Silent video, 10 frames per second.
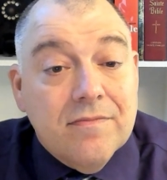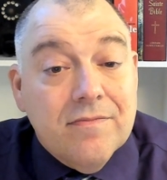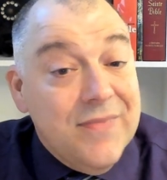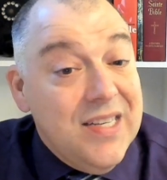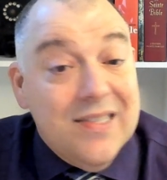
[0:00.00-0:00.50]

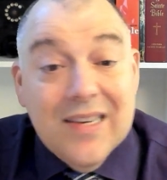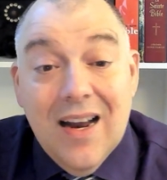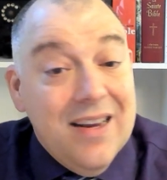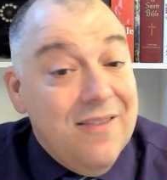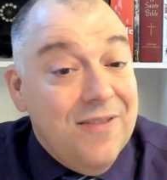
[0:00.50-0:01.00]
This
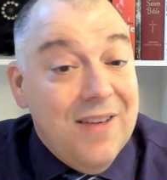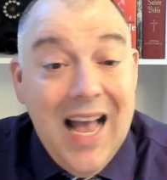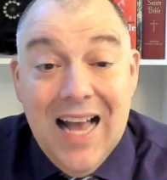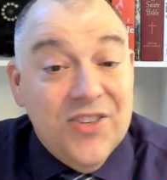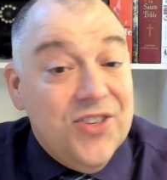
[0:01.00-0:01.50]
kind of
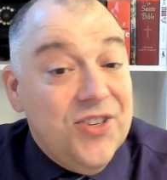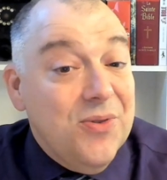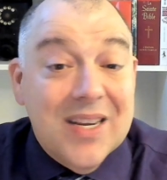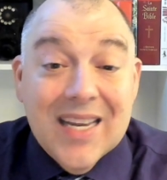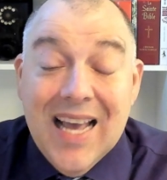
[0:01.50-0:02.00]

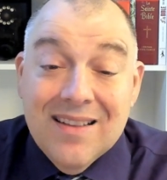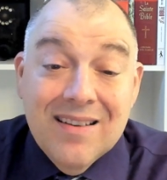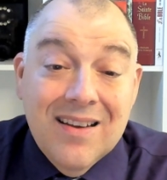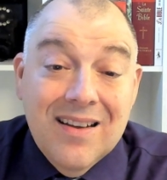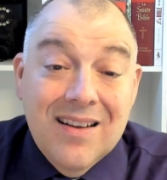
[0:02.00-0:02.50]
attitude led
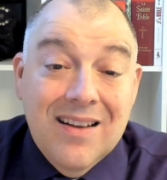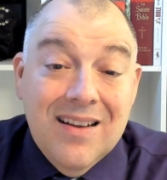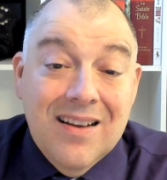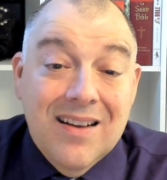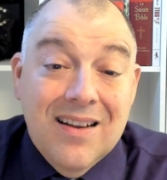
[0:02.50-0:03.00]

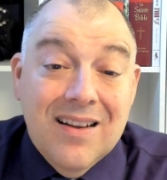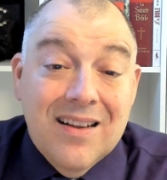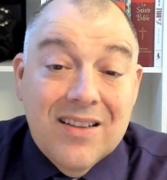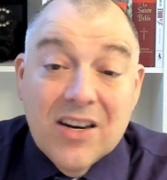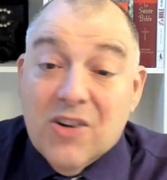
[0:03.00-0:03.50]

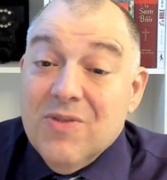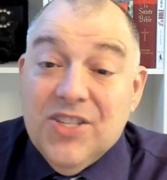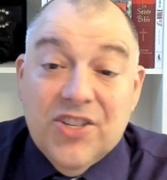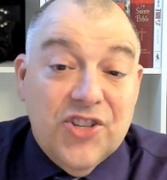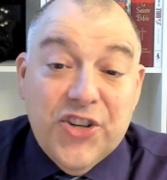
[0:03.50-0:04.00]
the
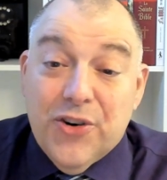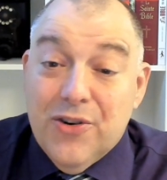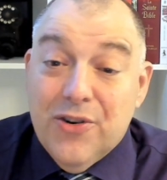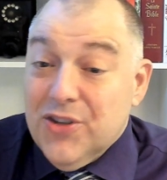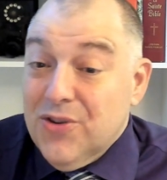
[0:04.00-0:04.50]
Christian
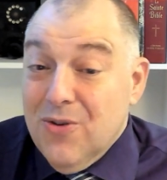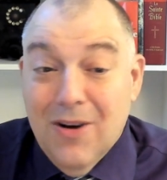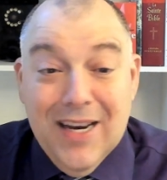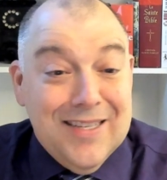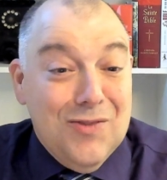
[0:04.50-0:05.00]
church to
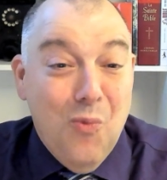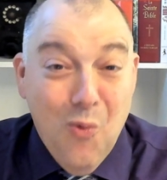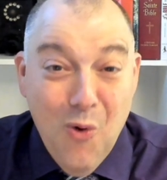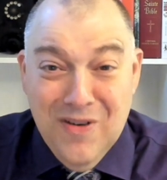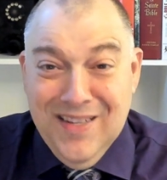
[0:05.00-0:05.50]
its
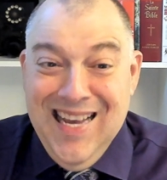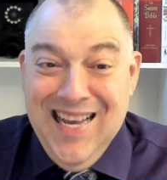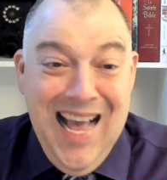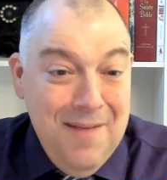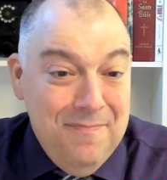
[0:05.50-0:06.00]
worst
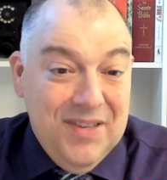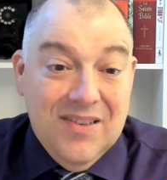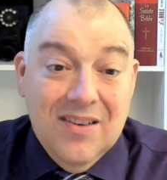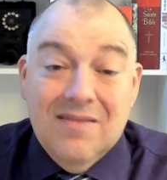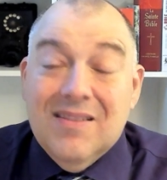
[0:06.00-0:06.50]

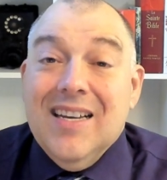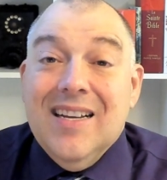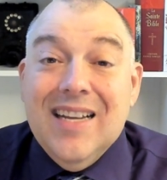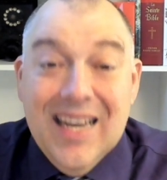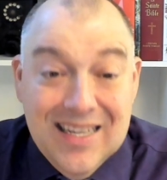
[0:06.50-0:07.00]
episode
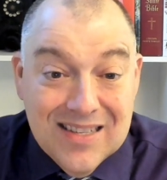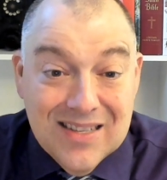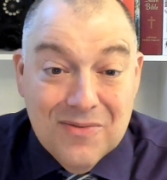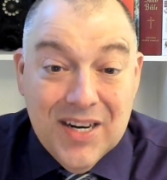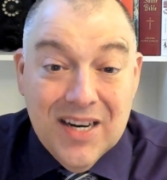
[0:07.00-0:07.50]
in
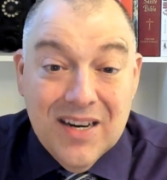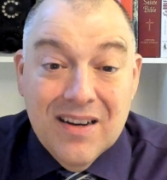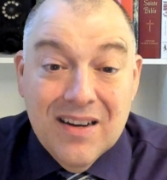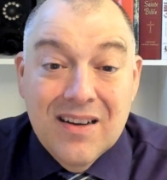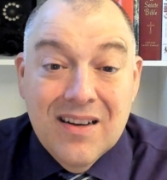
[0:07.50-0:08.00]
history.
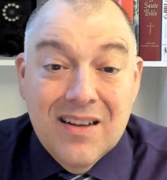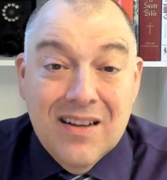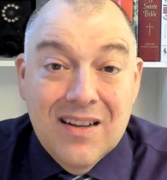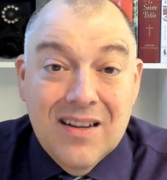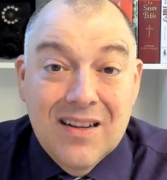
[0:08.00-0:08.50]

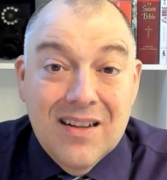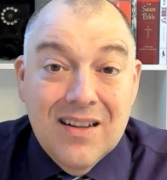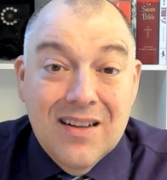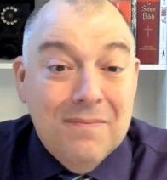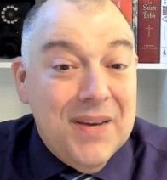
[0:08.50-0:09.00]

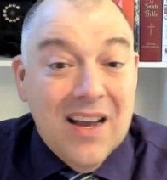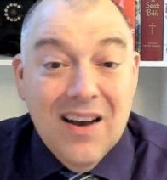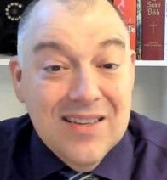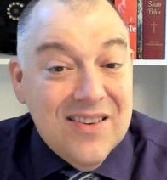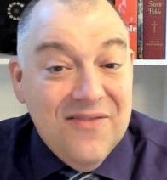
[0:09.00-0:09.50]

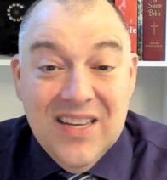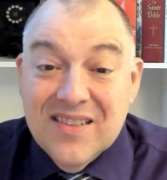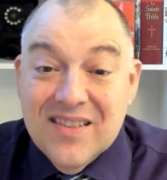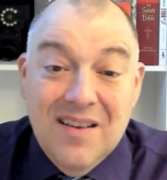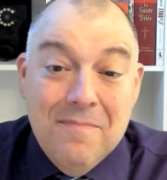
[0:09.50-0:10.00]
Because of it,
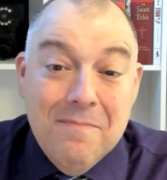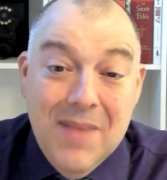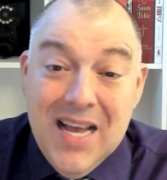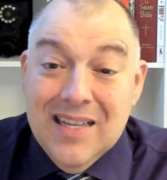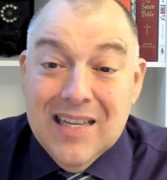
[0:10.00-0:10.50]
some
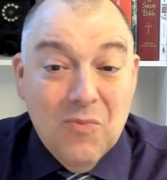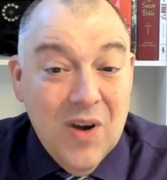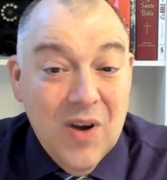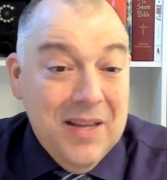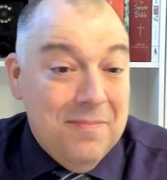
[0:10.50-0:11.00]
men and
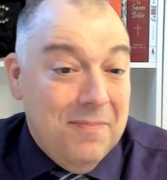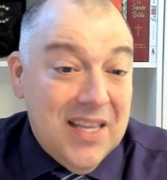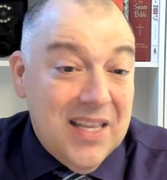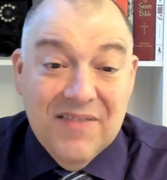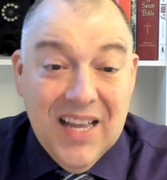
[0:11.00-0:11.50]
women
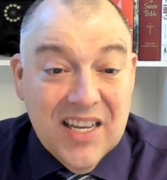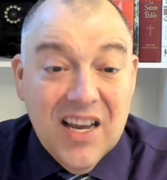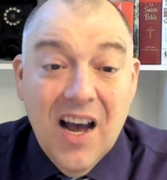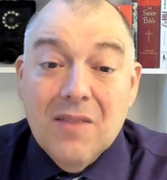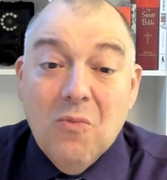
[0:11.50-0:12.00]
believed that
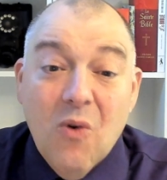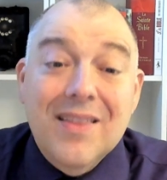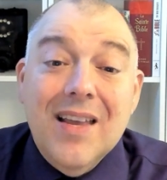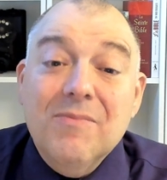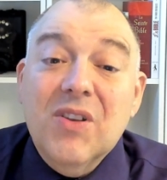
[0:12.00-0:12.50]
God wanted
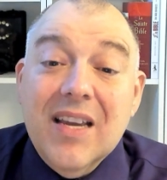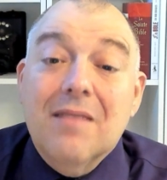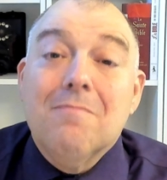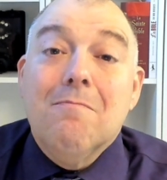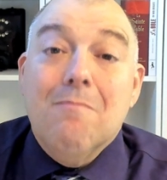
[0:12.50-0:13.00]
them to kill
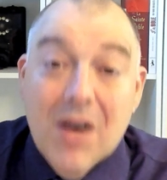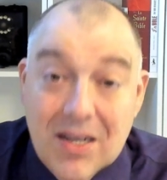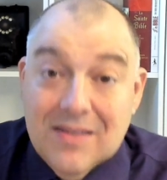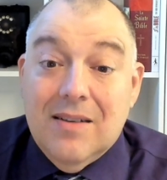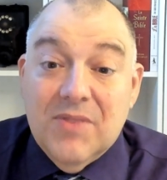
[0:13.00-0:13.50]

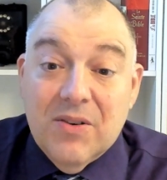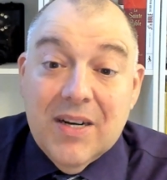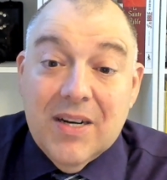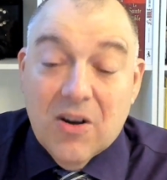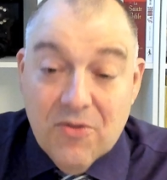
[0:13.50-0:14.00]
Muslims
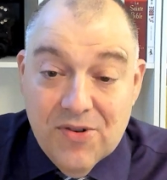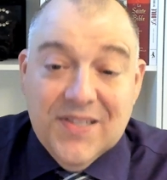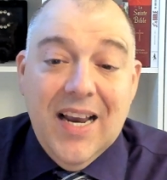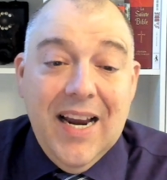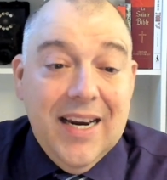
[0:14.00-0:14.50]
during the
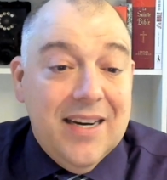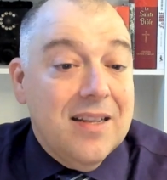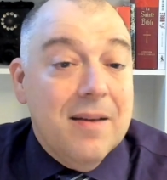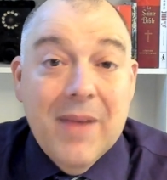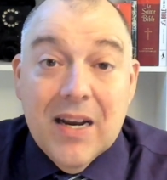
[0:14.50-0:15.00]
crusade in the
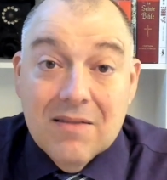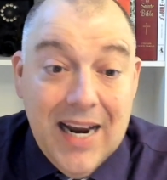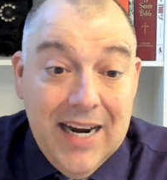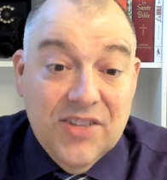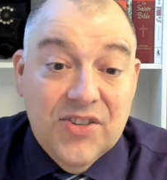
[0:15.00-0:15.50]
Middle
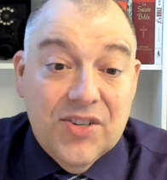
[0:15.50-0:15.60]
Age.